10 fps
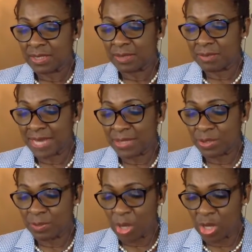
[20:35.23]

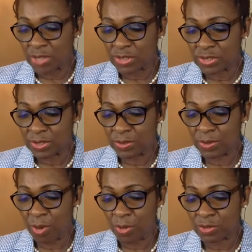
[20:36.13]
Michael Moss, who
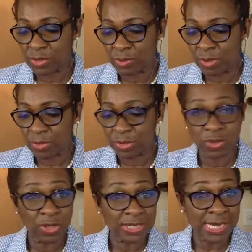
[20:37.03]
also wrote the New
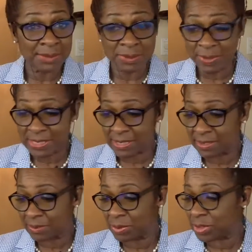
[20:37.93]
York Times
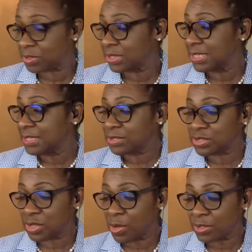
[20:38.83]
bestselling book,
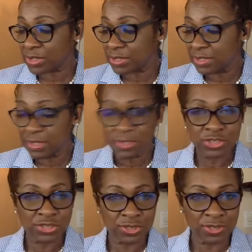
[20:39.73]
Salt,
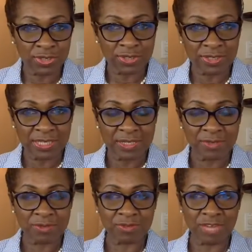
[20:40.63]
Sugar,
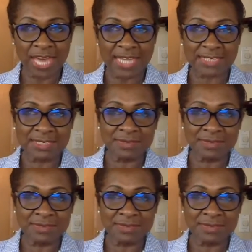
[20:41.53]
Fat.